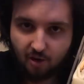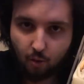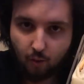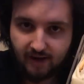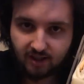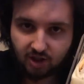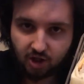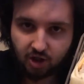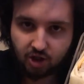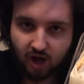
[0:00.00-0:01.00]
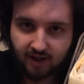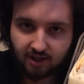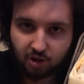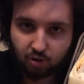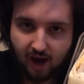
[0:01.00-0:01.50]
The Western
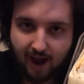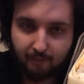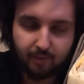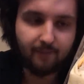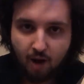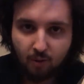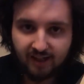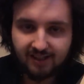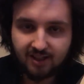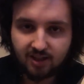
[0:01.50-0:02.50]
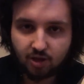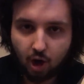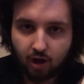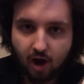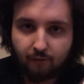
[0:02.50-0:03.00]
sausage wrap. I wanted to
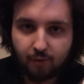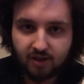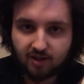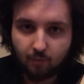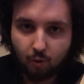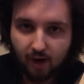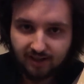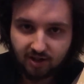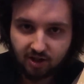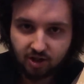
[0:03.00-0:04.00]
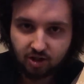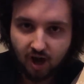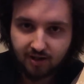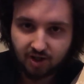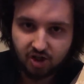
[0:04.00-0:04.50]
start off with some Western
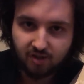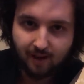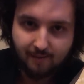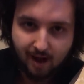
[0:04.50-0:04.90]
sausage in my